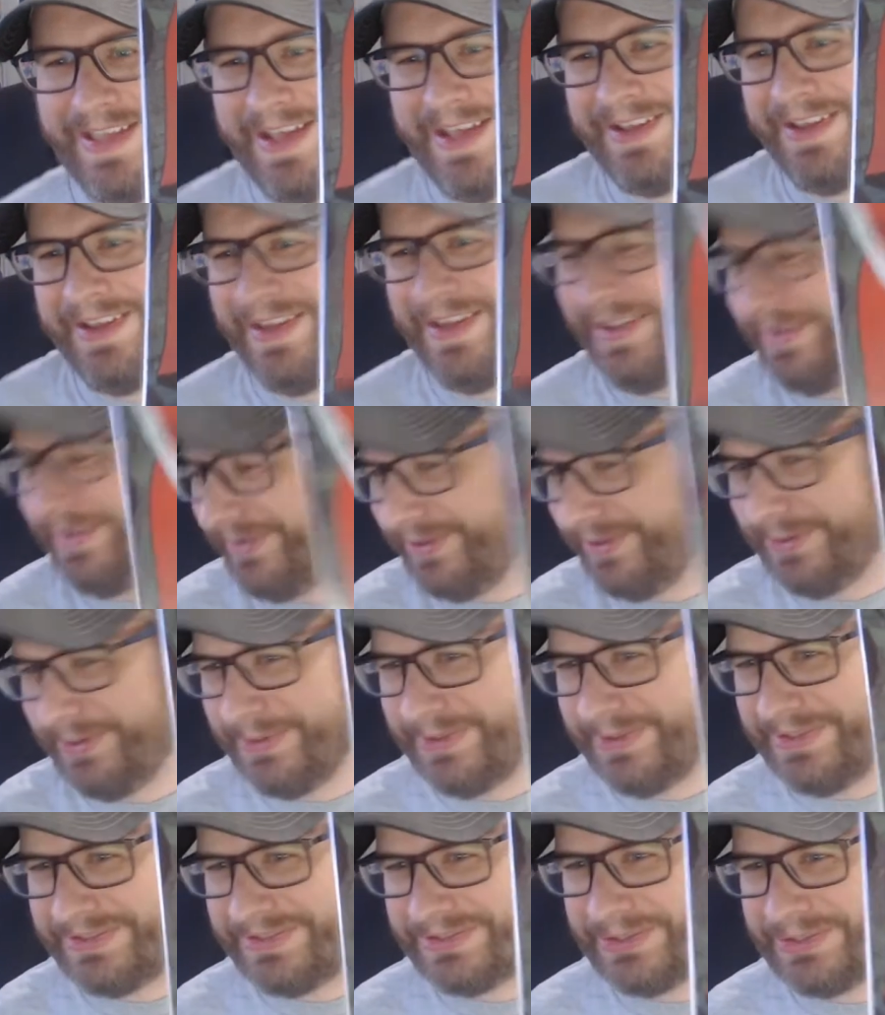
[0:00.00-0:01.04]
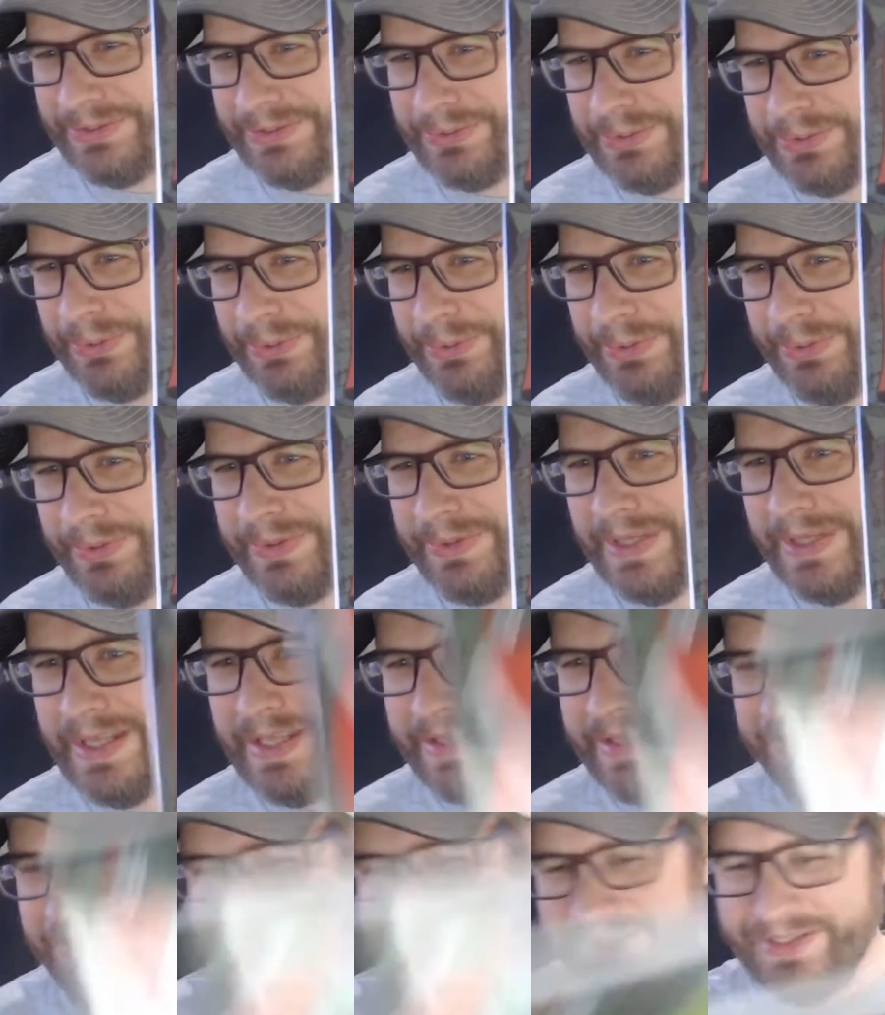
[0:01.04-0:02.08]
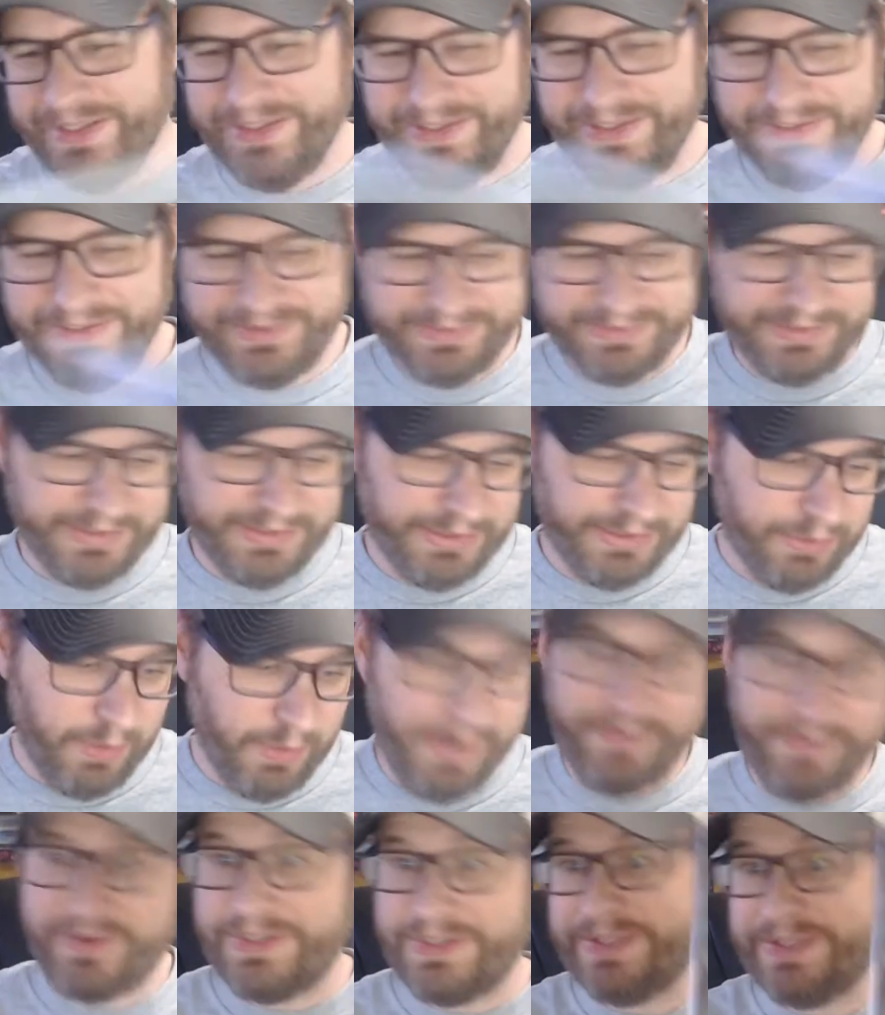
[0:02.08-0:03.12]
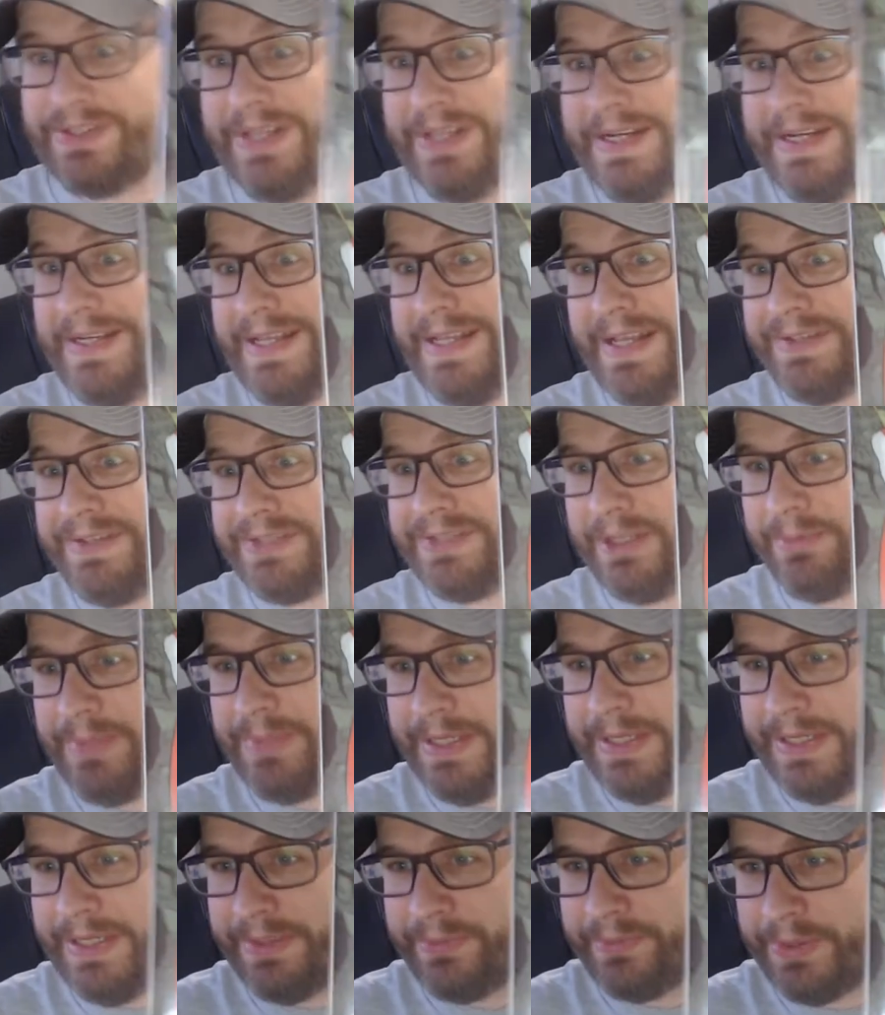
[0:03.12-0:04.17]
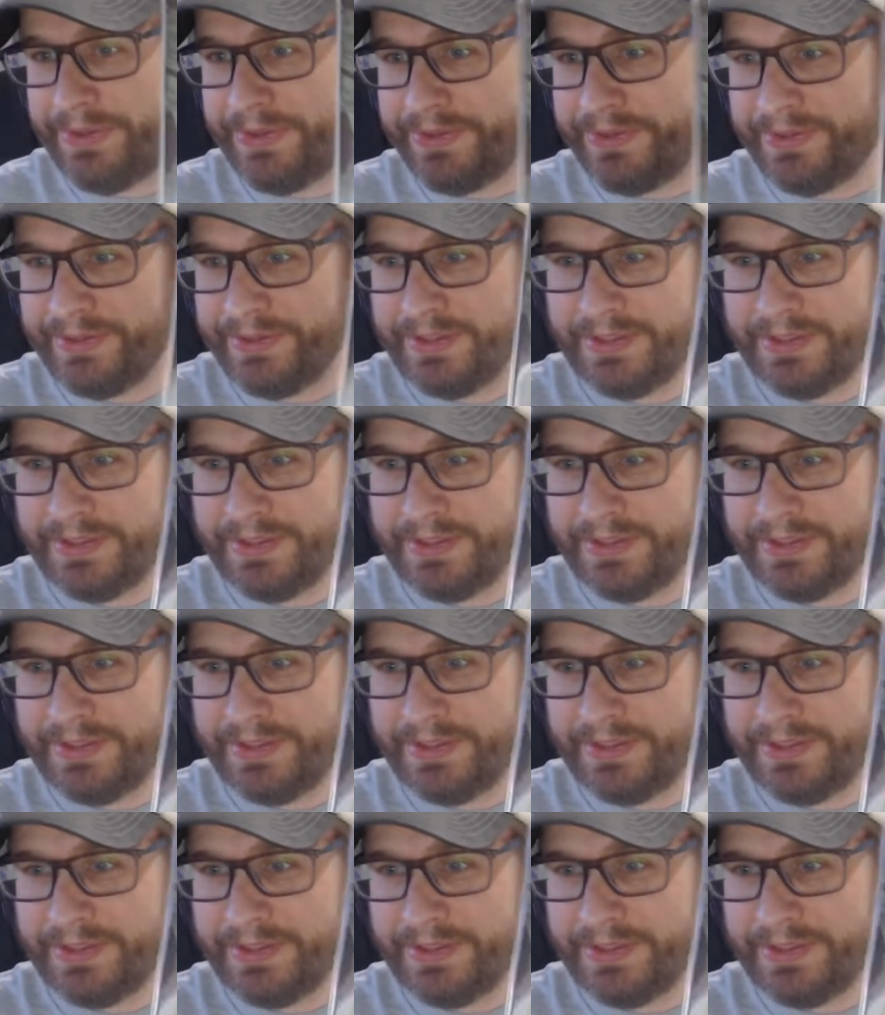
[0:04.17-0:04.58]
I don't know, it's too cool. The whoever this lady ends up being with